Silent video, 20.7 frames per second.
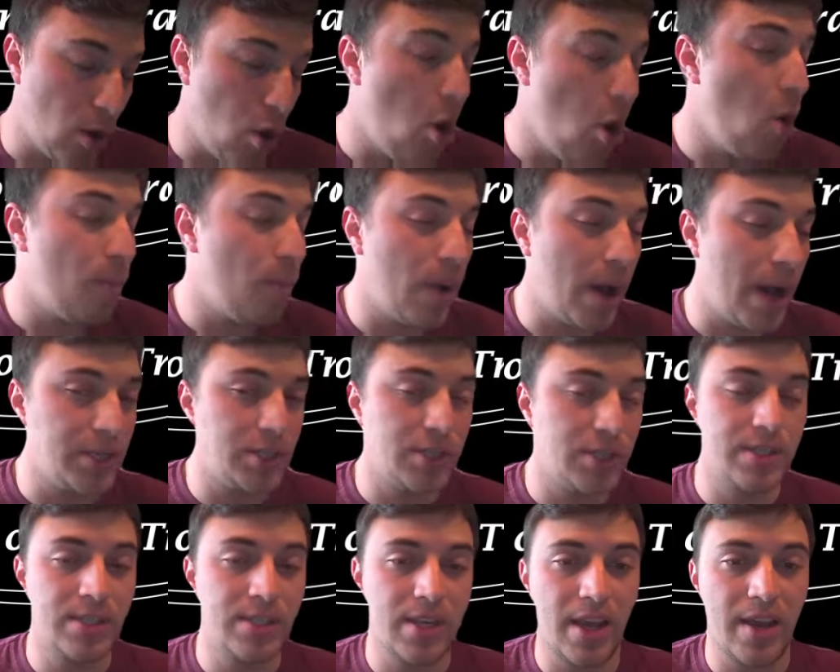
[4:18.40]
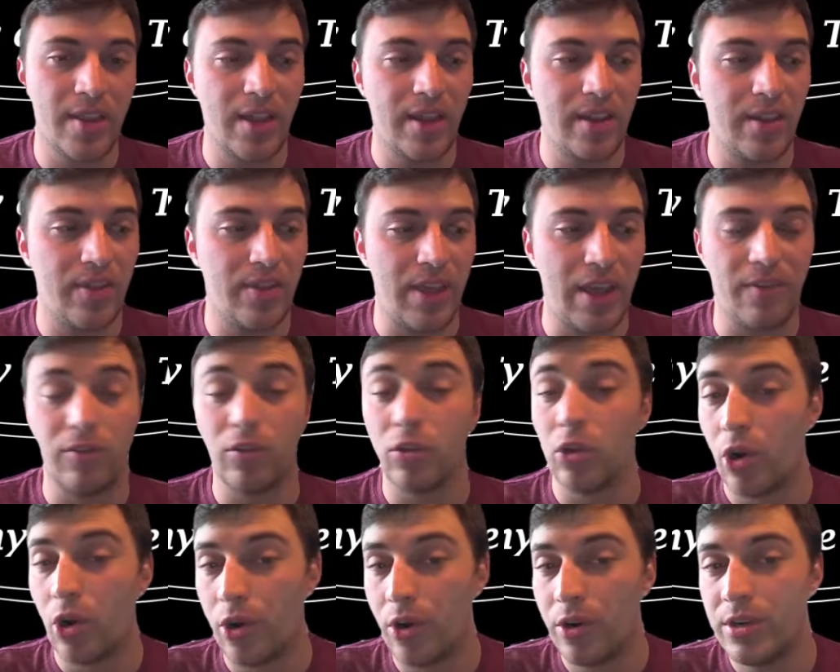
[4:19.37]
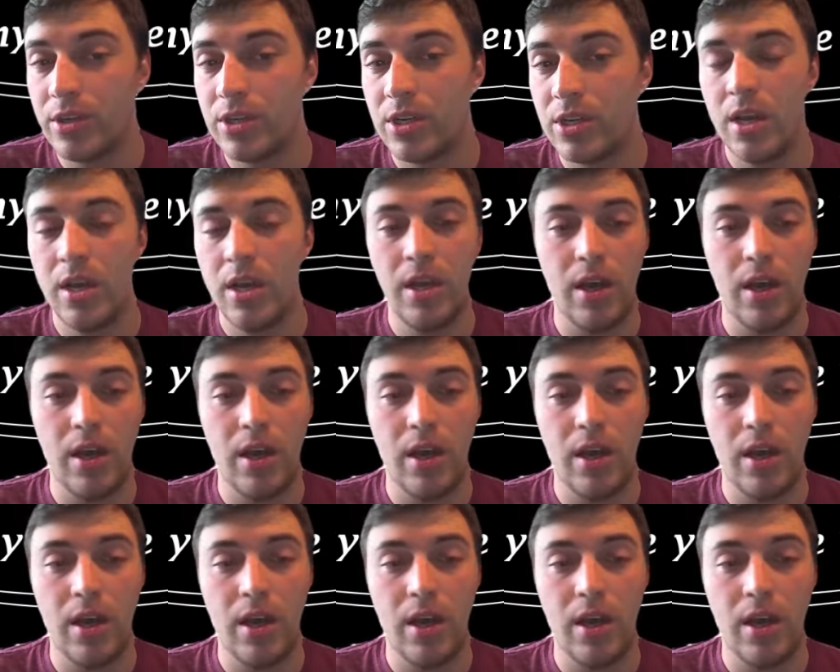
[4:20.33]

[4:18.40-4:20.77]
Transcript: hope that they've learned